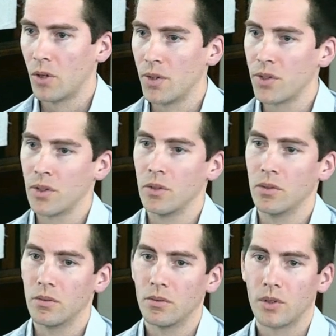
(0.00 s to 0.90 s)
while
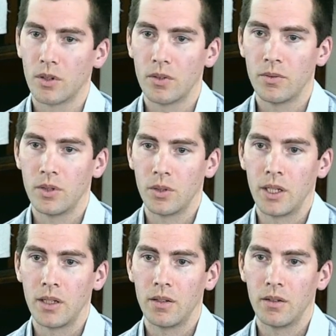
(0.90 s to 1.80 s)
still sort of
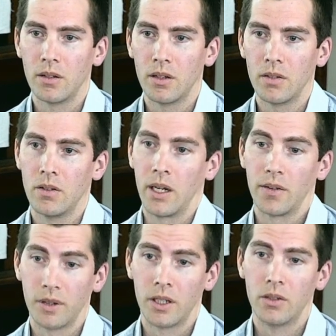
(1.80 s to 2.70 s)
doing like
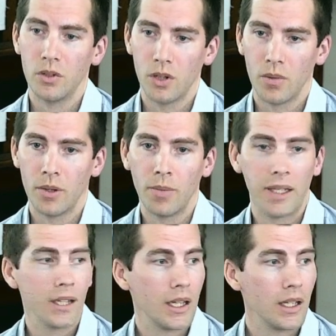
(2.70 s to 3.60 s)
a very good job at
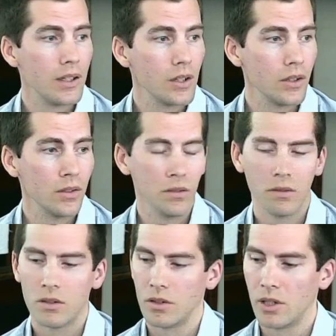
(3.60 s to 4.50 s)
maintaining its own
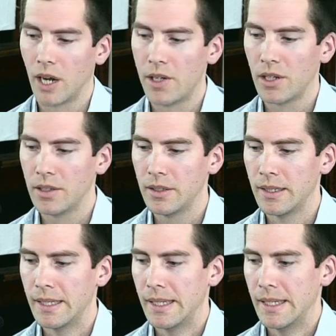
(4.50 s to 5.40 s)
congregation.
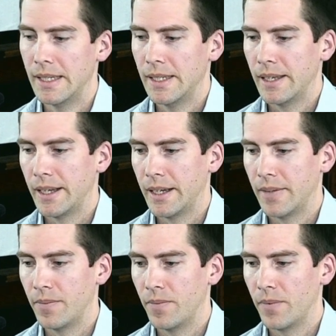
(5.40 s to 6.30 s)

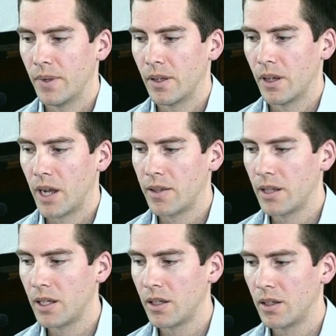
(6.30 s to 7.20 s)
I
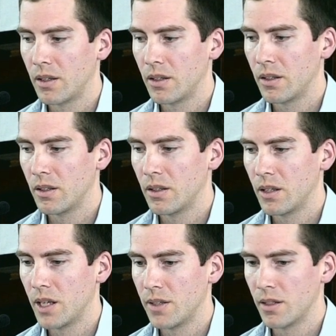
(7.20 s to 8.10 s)
think
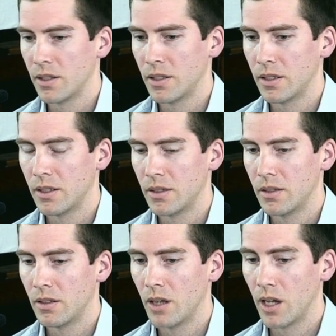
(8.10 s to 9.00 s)
it's
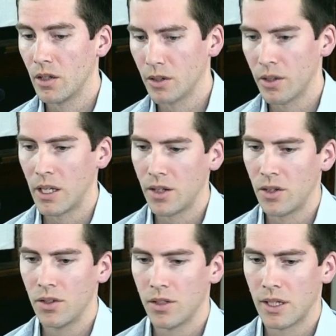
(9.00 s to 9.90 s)
a lot of the
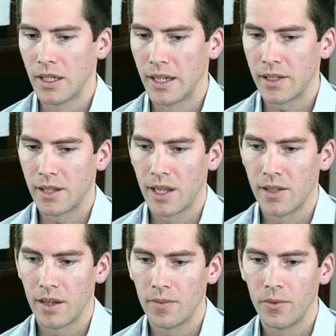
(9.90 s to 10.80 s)
issues that Luck
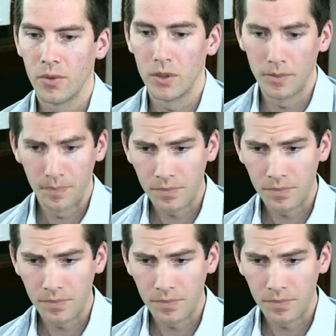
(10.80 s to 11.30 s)
stands up for